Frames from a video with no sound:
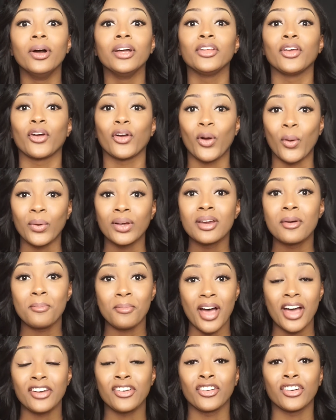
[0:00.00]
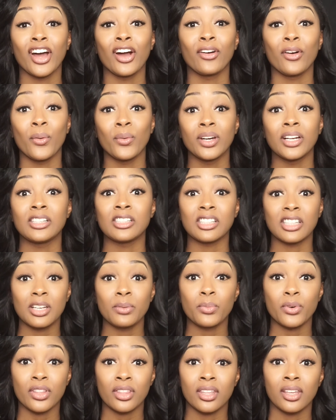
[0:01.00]
and you're going to bed, you're not going to
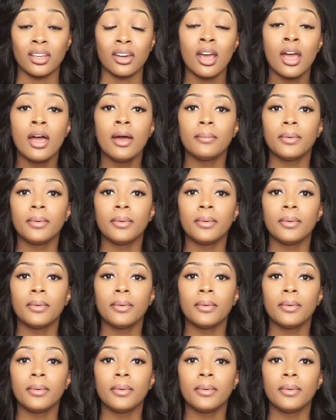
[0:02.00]
sleep with it,